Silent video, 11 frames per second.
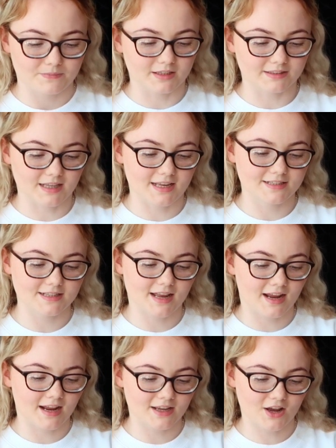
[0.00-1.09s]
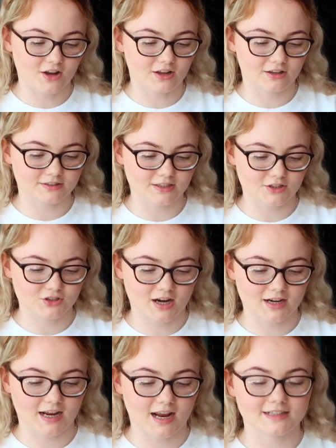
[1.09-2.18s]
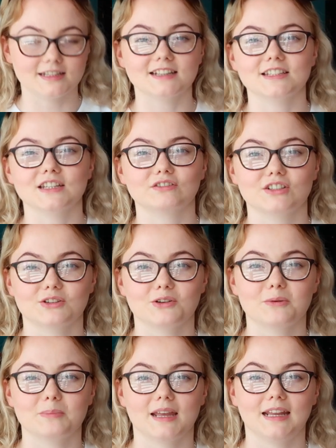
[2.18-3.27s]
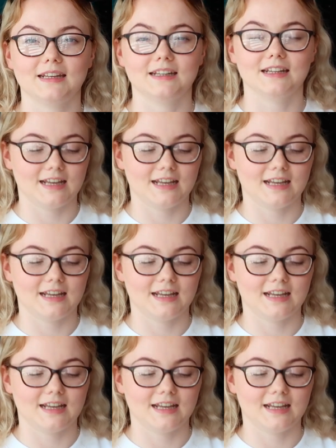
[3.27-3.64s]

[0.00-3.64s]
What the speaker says: this I Heart Shanghai Disney Resort pin,